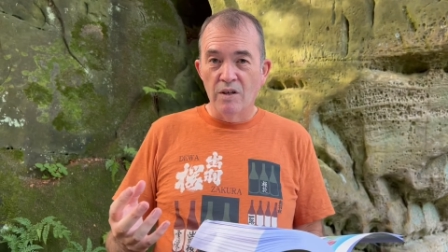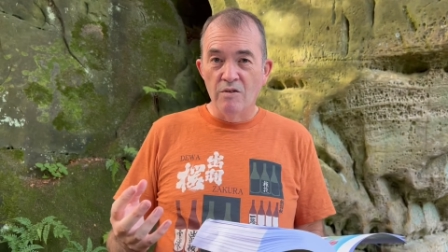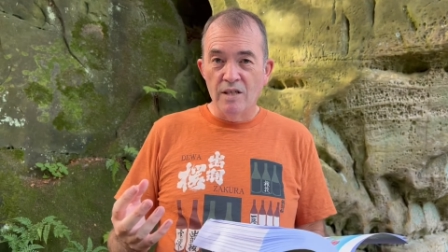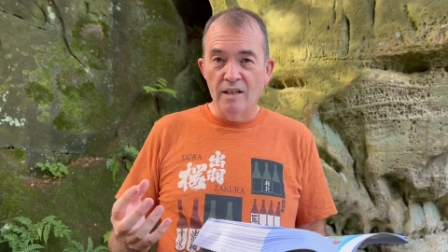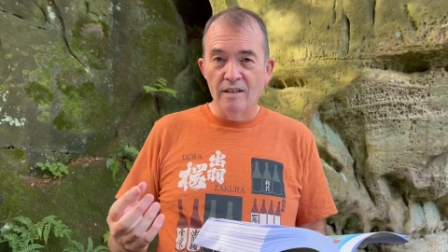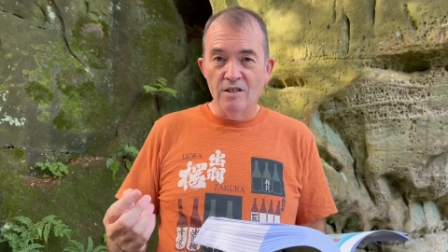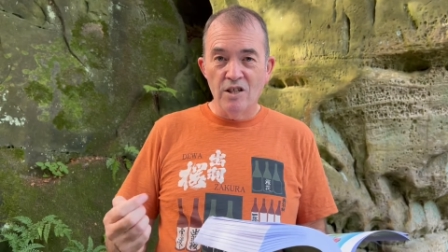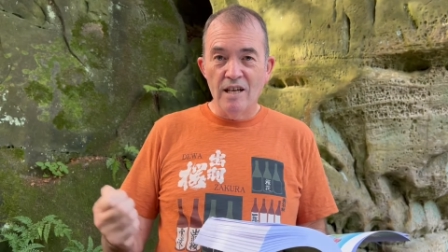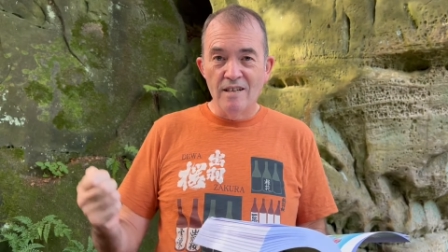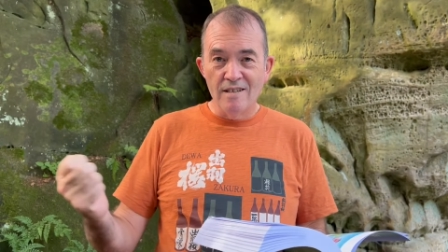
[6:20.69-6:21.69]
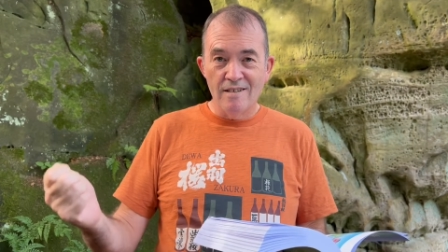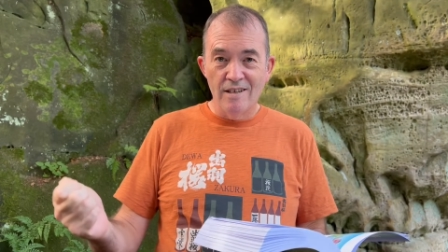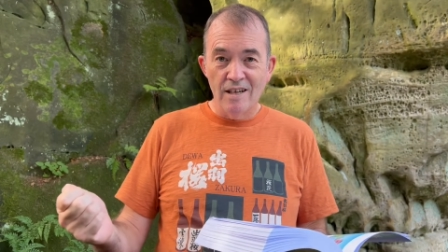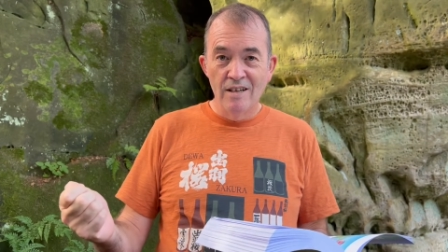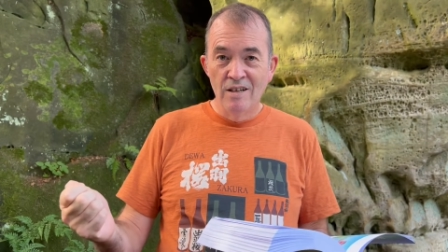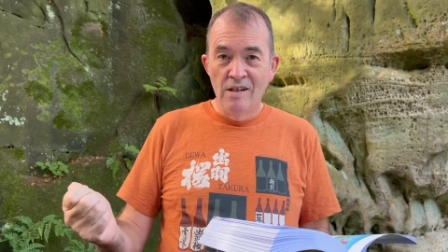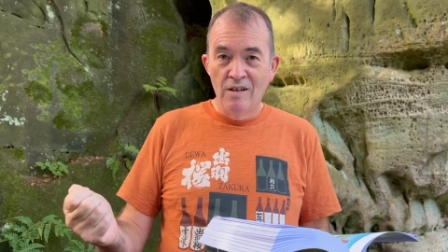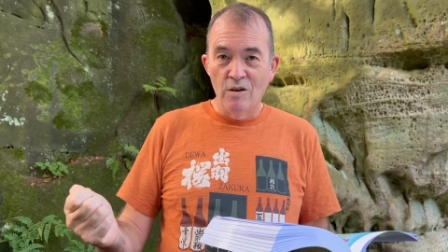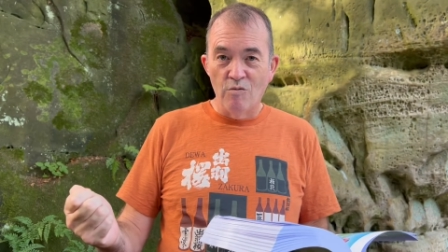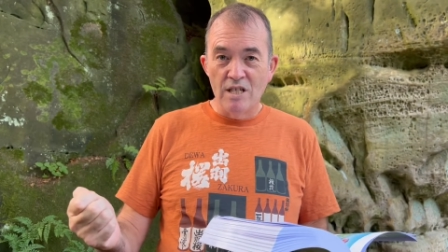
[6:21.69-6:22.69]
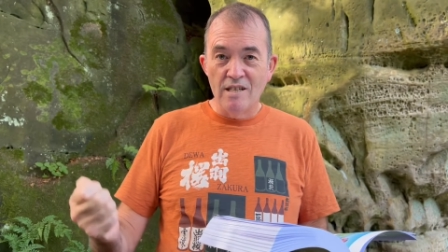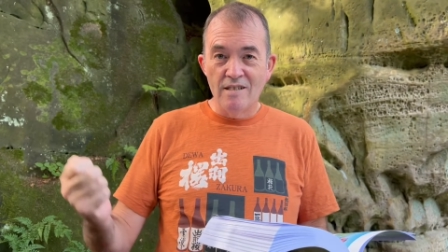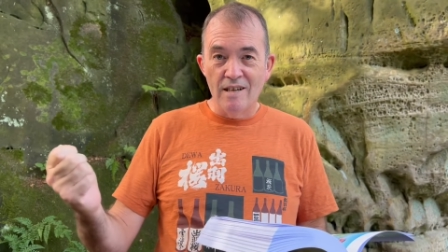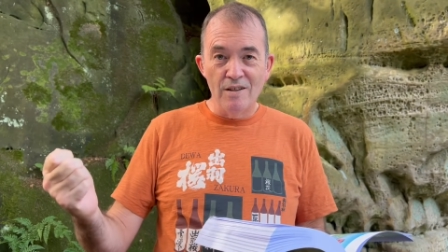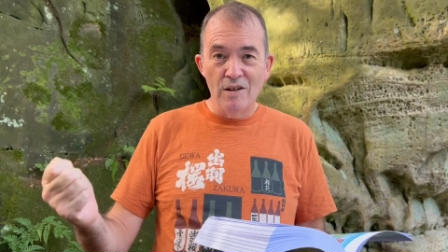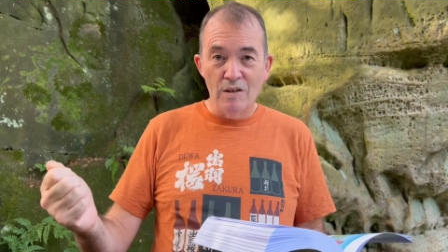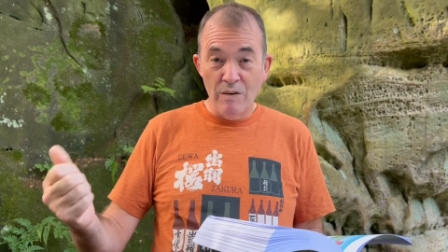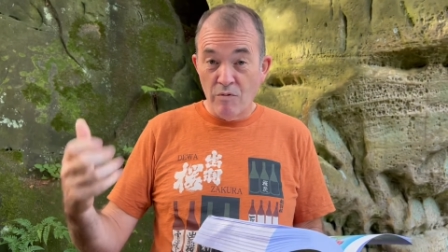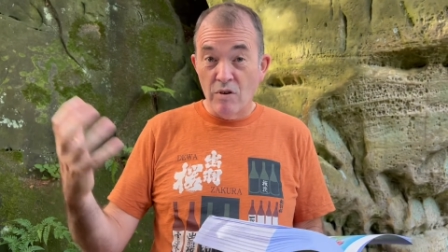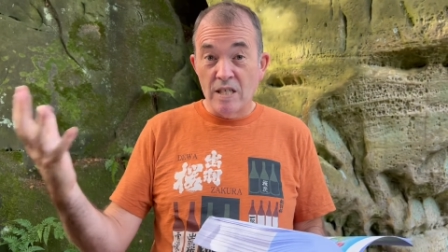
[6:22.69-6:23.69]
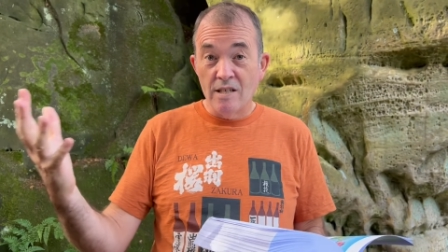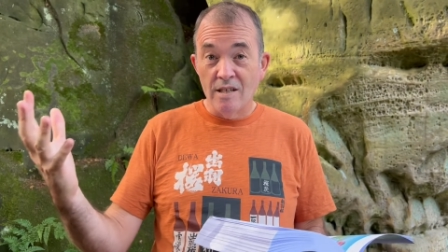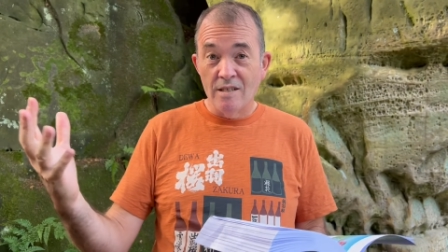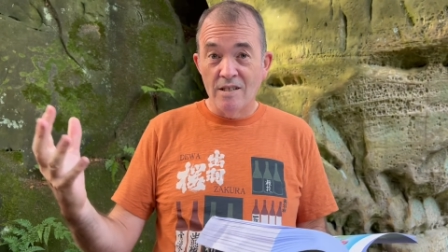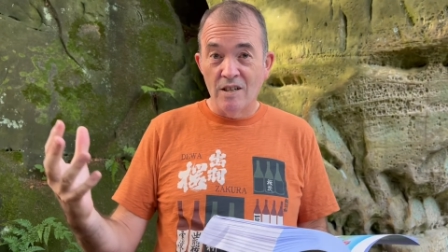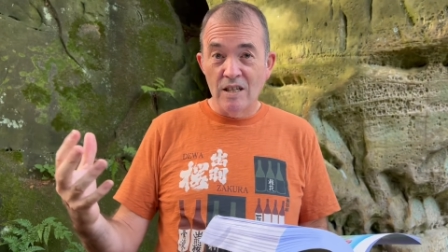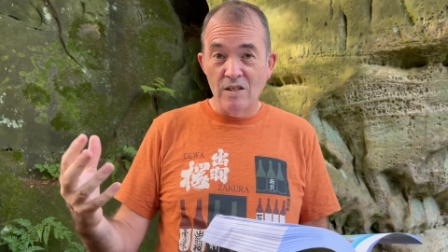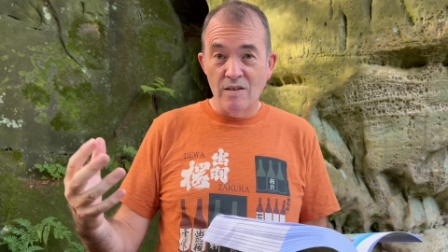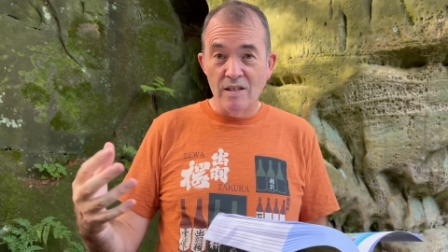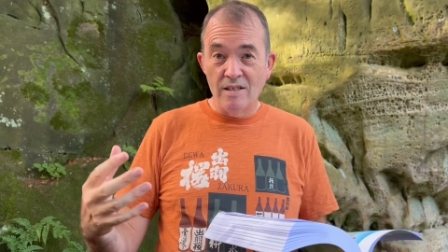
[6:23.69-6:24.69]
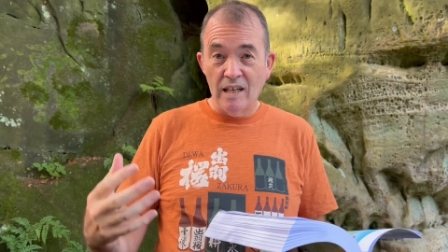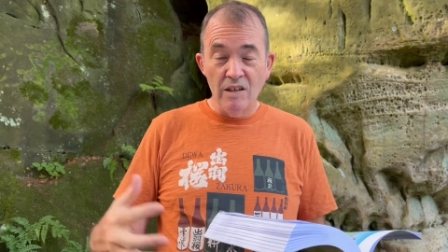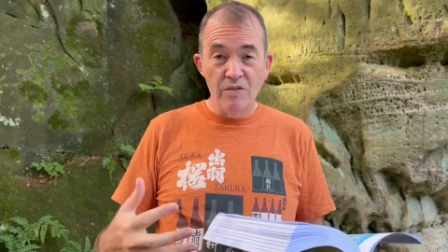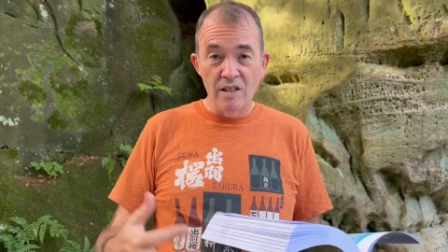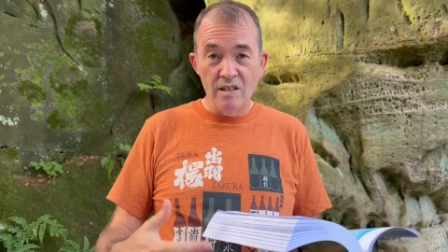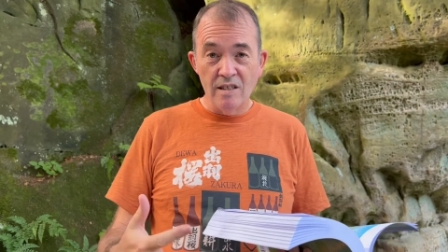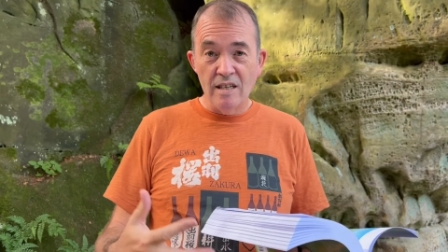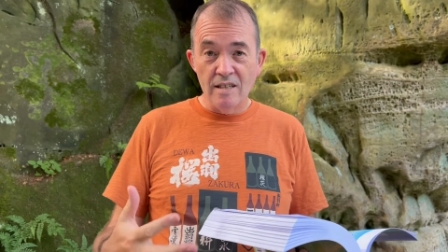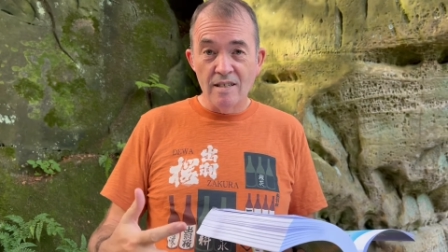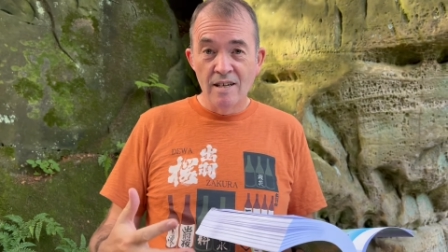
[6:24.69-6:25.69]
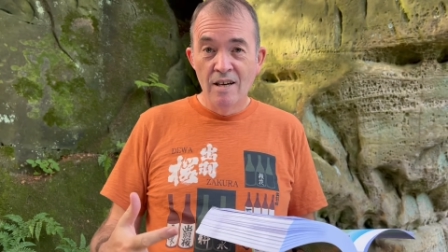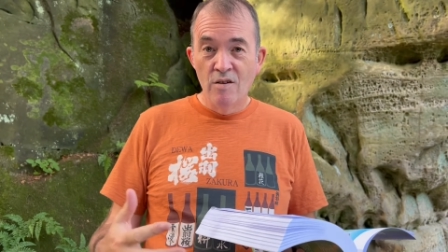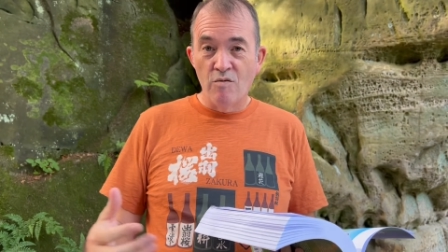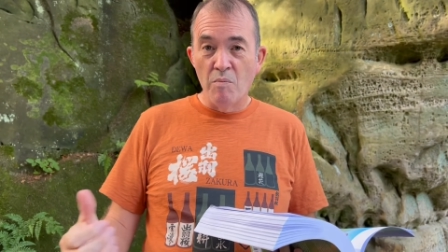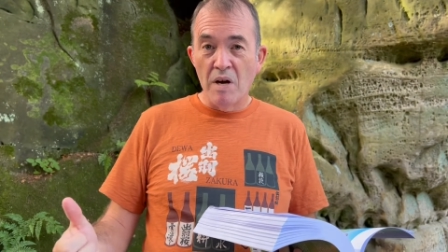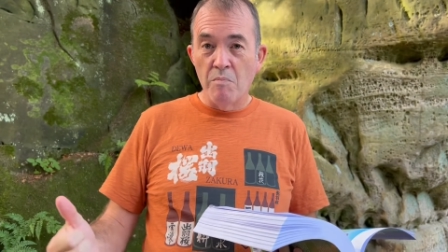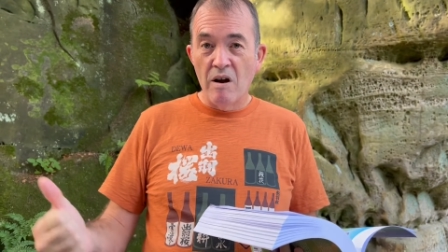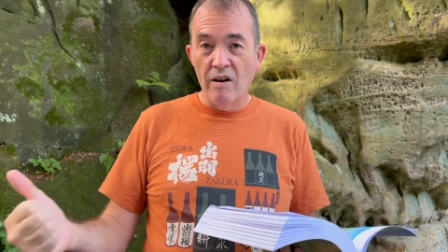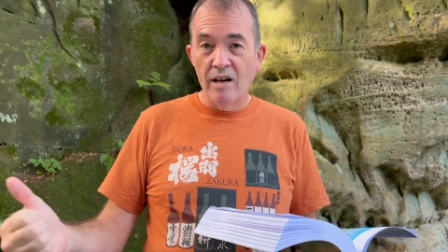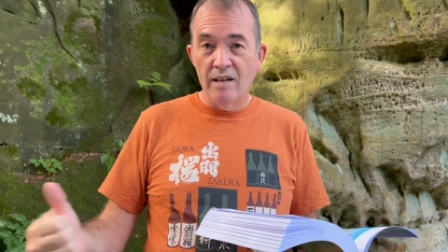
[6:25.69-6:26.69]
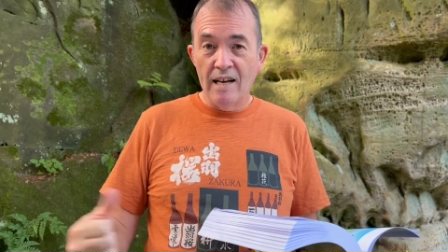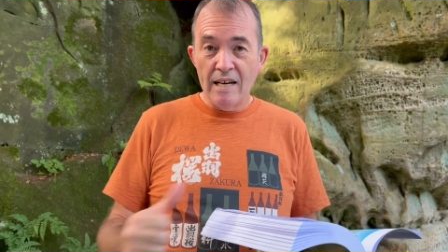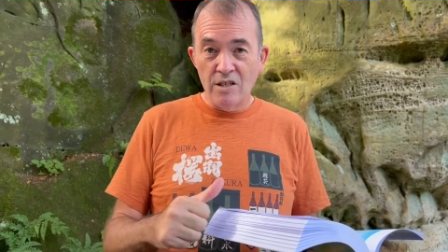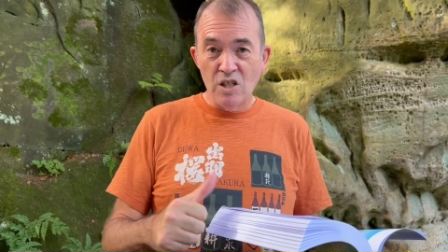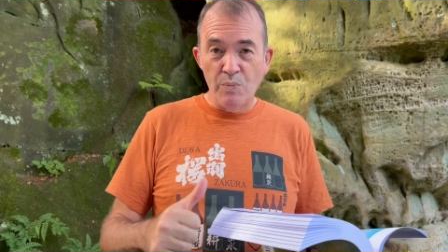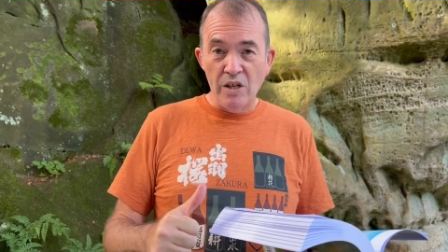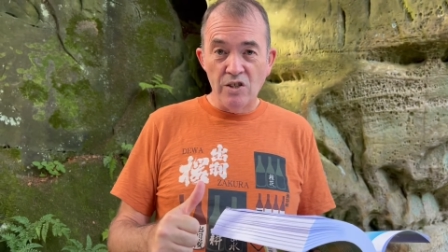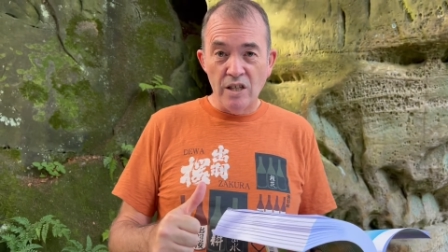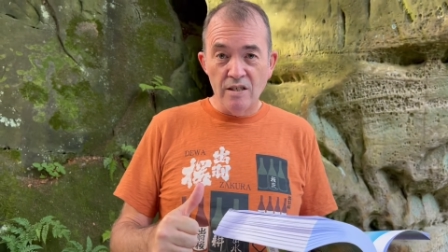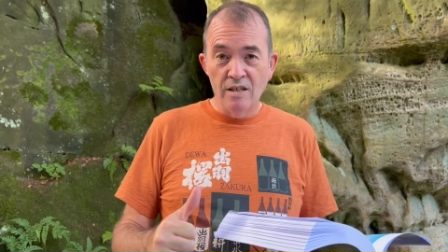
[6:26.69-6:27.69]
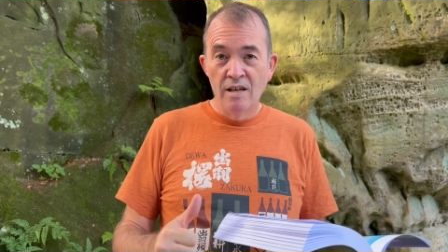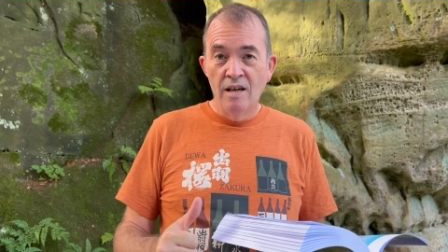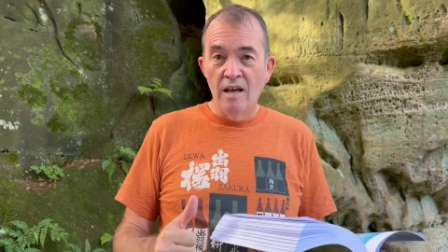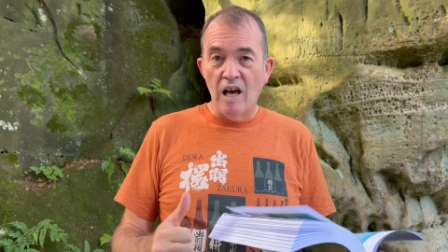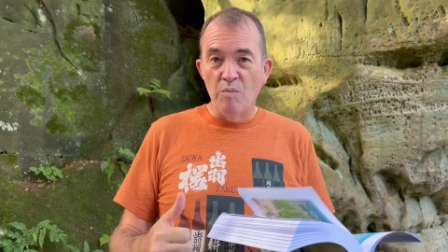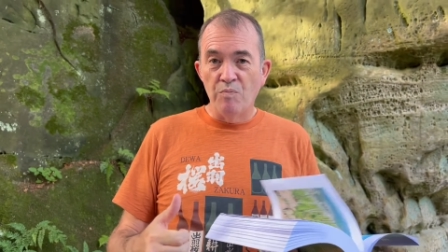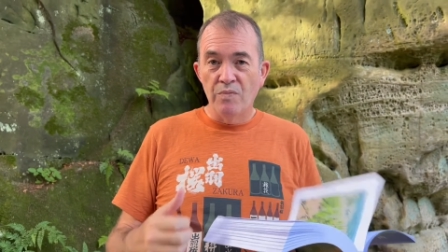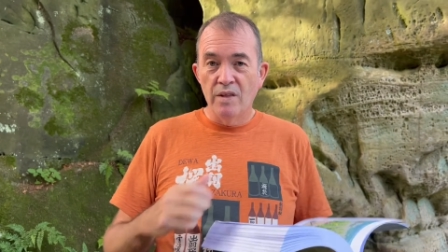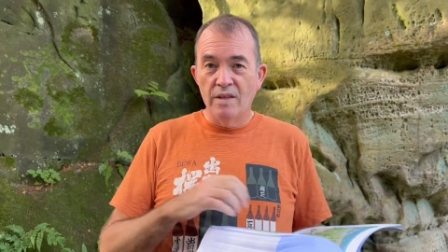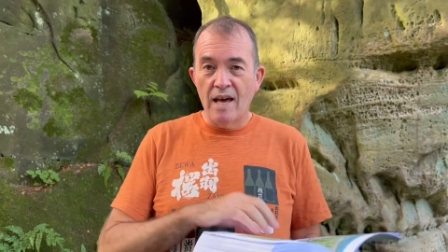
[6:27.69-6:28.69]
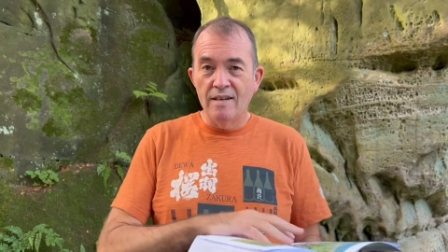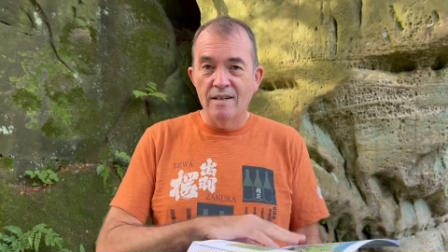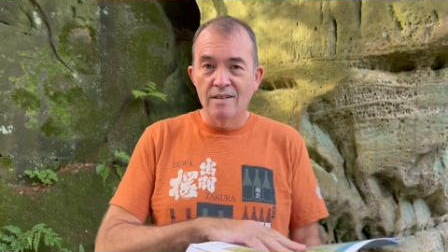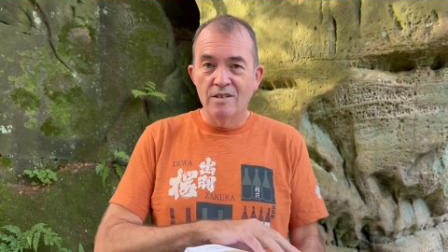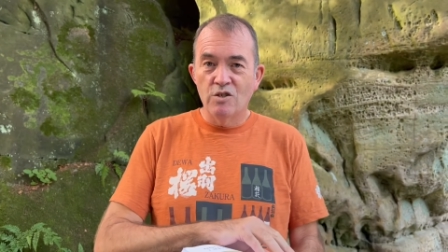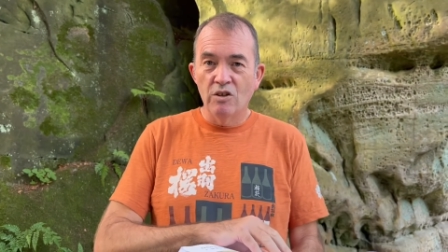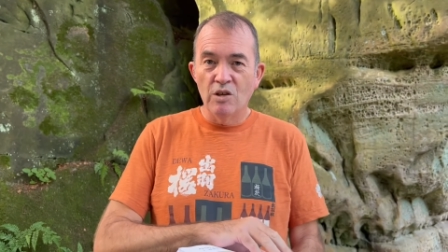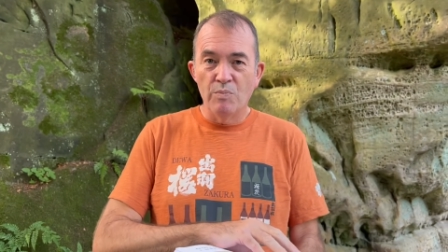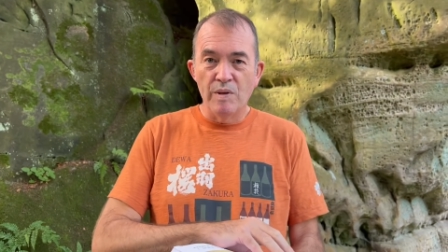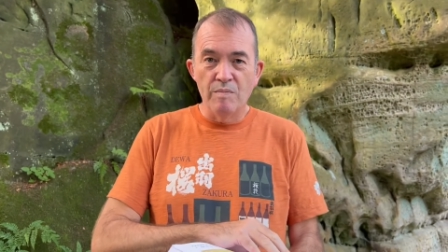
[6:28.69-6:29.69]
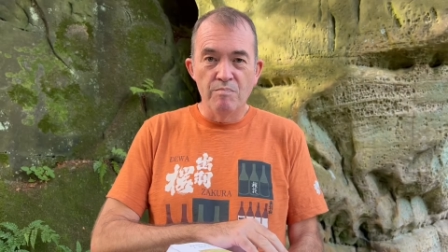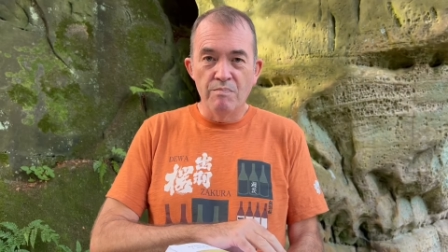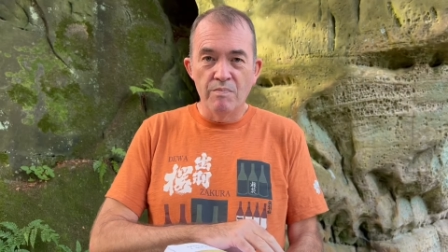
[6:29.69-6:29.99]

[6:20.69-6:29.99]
using the genes that are resist uh, that give resistance to these these significant diseases from American and Asian species, um, then surely you'd be